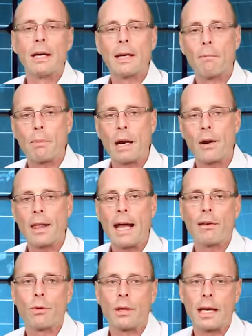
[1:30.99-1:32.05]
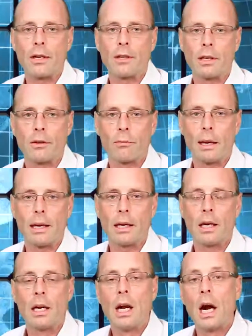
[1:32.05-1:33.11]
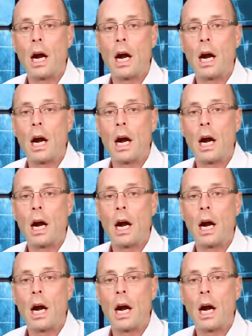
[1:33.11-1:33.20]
compare that to an agent that is spending